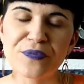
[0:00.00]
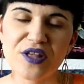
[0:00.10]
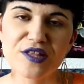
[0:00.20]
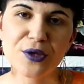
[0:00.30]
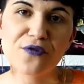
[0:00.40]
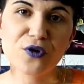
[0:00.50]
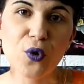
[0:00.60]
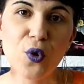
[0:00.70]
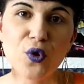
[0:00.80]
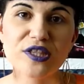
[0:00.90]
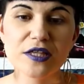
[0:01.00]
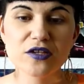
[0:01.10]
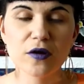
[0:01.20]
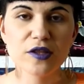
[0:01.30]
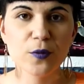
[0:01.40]
And so of course it
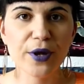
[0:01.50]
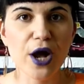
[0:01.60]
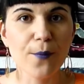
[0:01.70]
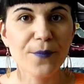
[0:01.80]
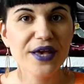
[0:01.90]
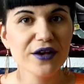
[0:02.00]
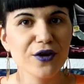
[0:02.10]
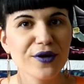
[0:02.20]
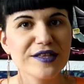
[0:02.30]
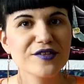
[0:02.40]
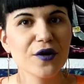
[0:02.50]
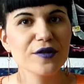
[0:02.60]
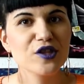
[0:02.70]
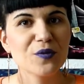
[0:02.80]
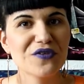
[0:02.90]
starts to become bigger, it starts
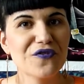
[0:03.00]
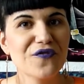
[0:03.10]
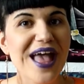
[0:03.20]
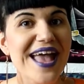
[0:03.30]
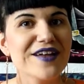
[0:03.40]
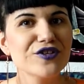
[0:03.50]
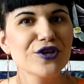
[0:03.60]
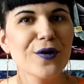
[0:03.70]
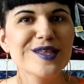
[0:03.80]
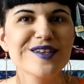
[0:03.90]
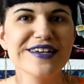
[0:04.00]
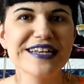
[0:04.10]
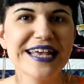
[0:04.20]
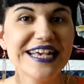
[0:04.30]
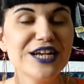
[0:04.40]
to be fed, you know, it's like an
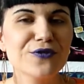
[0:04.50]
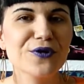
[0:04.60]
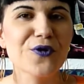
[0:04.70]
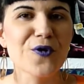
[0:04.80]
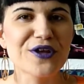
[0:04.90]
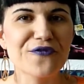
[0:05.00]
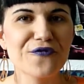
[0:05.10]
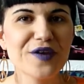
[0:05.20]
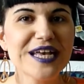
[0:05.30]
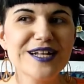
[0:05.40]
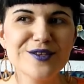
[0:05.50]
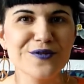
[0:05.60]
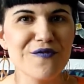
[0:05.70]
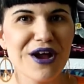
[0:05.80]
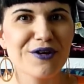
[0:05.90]
egregore, and it feeds off
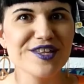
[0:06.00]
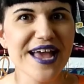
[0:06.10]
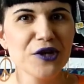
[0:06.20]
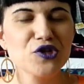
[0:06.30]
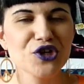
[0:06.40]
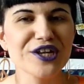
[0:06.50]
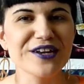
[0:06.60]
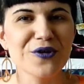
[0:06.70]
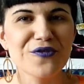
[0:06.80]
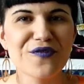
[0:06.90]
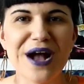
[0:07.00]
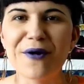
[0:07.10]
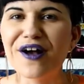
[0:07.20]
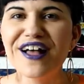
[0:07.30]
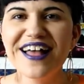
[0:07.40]
of our attention and off of
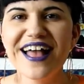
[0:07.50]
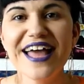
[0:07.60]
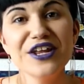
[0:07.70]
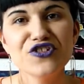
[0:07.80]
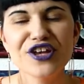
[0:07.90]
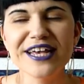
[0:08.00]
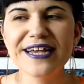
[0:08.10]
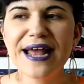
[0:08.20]
our energy,